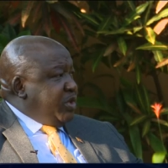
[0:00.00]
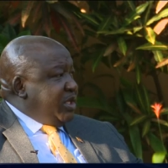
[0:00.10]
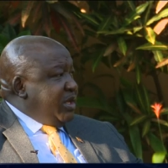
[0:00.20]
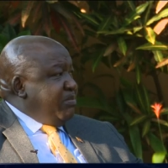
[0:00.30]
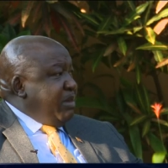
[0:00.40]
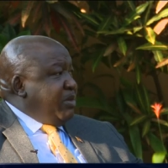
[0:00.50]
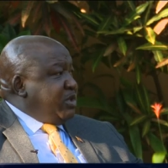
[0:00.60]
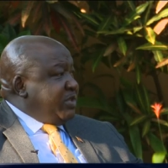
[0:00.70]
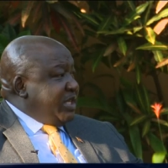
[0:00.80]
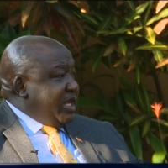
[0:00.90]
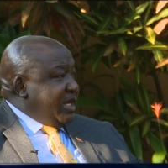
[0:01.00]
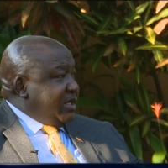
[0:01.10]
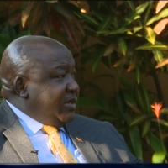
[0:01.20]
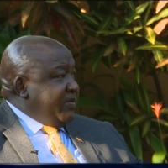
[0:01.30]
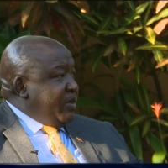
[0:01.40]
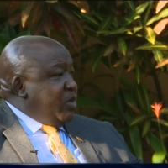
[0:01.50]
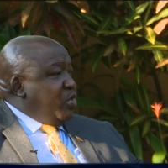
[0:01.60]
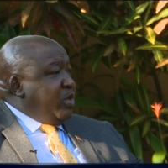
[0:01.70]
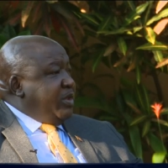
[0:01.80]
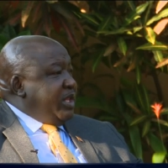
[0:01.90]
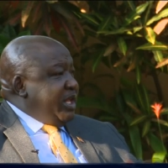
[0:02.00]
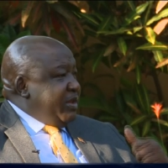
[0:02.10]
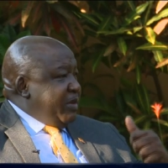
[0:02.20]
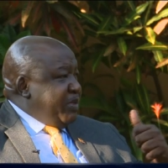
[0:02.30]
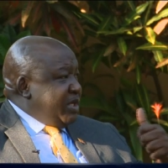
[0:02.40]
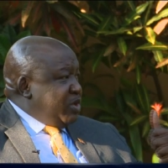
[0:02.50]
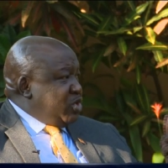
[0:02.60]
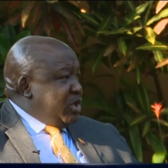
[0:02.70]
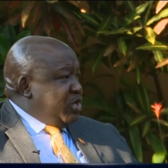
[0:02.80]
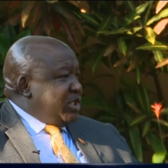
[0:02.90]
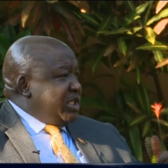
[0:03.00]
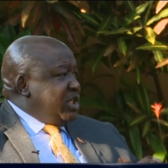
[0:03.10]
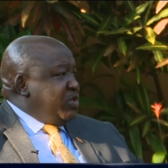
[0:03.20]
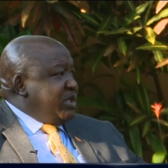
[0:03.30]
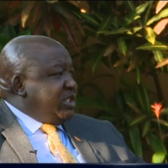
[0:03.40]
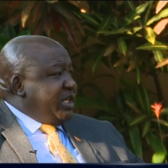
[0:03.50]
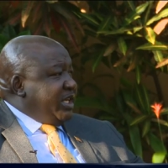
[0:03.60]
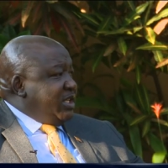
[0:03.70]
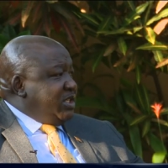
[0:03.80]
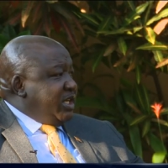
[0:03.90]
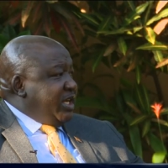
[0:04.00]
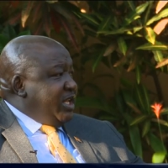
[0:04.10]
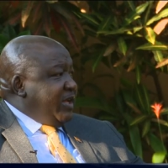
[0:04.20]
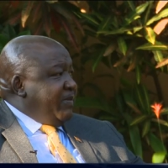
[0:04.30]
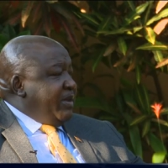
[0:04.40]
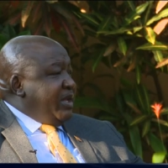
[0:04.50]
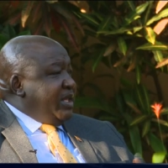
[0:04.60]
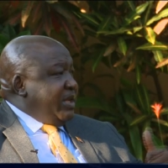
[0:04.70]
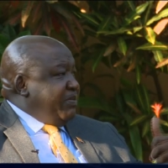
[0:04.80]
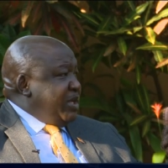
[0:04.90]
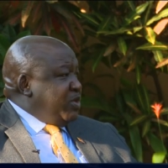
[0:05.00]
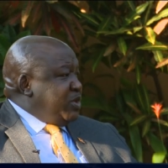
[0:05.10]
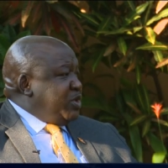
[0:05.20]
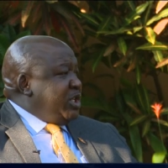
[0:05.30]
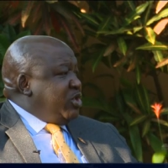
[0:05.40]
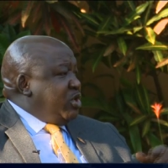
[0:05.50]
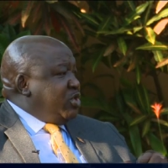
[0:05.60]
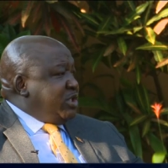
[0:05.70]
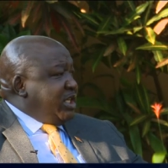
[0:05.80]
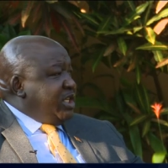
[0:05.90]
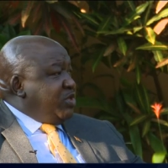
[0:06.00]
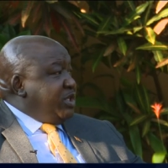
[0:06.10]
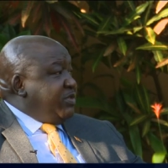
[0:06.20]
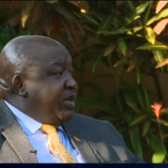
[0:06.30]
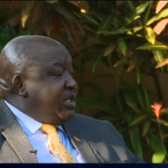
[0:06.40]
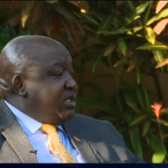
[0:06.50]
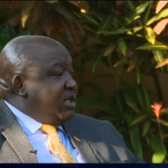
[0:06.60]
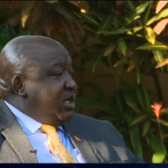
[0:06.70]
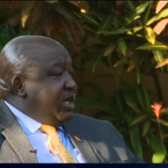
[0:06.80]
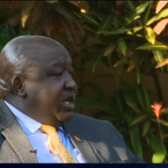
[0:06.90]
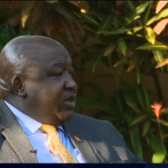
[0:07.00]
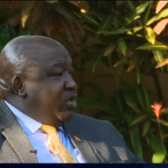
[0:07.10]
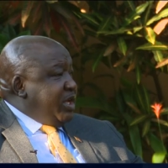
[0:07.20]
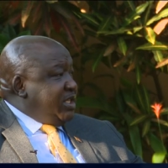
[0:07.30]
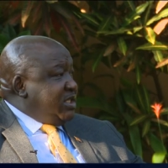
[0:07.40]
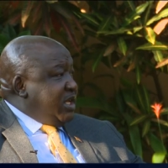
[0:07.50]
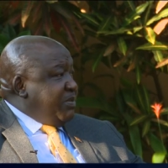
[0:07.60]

with members of SADC. The, the, the President was in consultation with Tshisekedi. The President was in co consultation with his friends and colleagues